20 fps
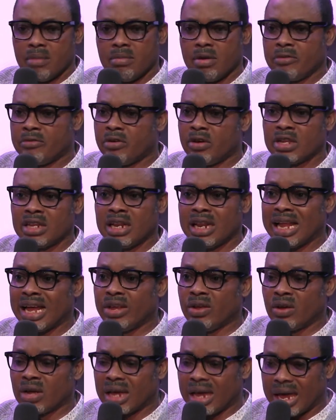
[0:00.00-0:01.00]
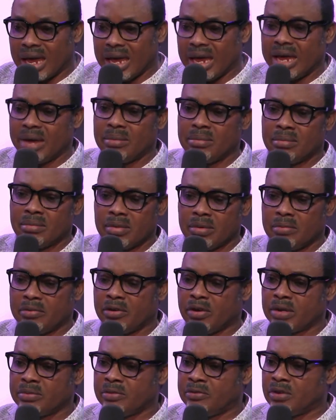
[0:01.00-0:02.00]
before the lion came,
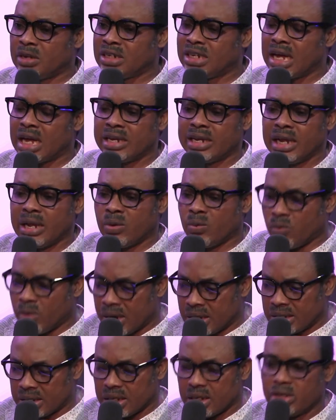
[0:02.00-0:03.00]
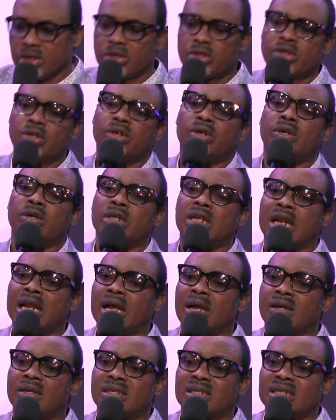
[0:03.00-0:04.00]
before, before Daniel went into the
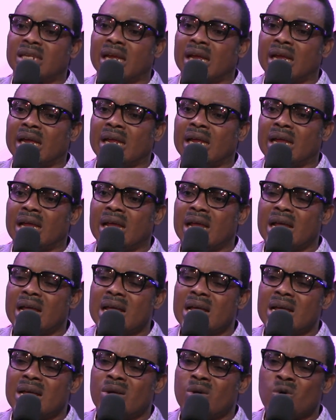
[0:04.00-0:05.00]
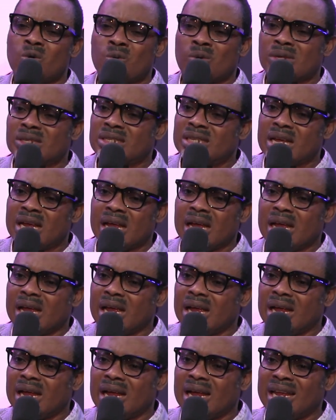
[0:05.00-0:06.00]
lion's den, who was there?
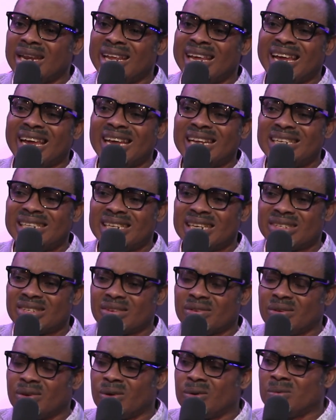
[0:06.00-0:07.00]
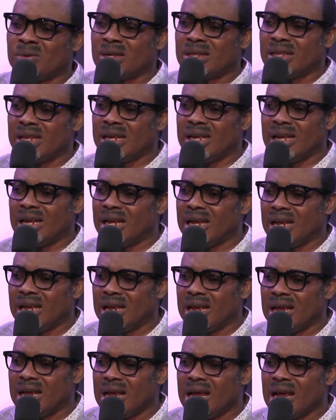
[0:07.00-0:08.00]
The angels of God were there.
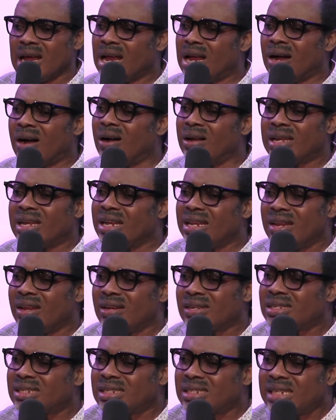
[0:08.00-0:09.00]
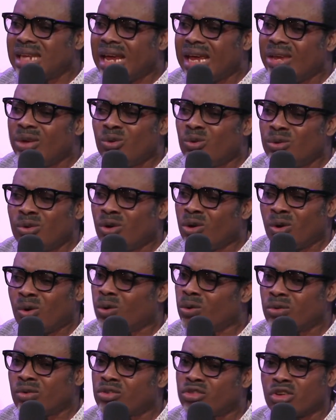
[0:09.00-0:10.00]
God did not say you will not go
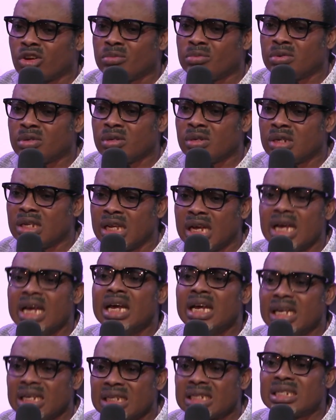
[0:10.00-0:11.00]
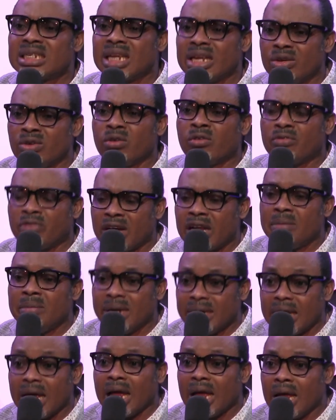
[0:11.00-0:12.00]
to trouble. He said you will find me
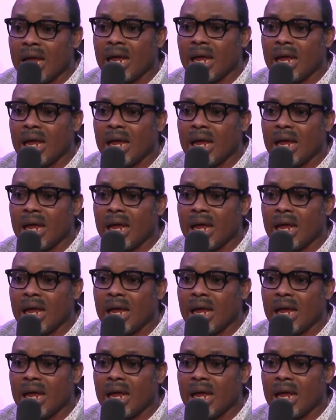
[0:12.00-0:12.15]
there.